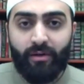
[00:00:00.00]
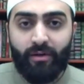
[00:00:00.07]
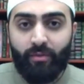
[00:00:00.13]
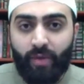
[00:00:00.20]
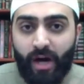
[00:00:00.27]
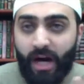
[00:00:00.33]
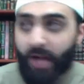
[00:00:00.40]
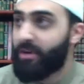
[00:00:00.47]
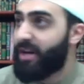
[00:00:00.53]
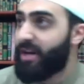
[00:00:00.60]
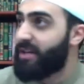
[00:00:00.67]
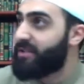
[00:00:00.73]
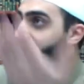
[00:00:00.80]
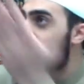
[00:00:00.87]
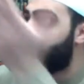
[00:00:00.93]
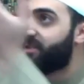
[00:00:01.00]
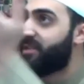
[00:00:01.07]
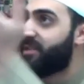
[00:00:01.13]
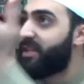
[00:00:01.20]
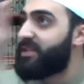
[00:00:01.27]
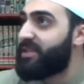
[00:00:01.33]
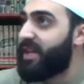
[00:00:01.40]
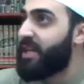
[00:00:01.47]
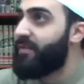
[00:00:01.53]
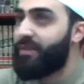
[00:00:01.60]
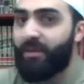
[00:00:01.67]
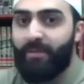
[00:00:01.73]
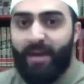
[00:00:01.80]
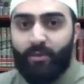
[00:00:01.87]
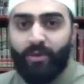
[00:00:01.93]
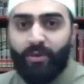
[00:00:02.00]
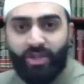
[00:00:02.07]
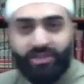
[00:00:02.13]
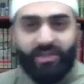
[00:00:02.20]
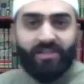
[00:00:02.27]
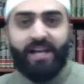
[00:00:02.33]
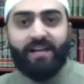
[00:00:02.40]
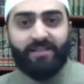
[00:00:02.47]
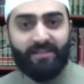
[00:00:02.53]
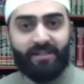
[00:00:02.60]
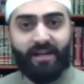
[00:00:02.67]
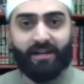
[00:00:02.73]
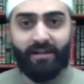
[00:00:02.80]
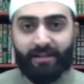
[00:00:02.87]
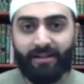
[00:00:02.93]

Why? Because this is the son of the man we just assassinated.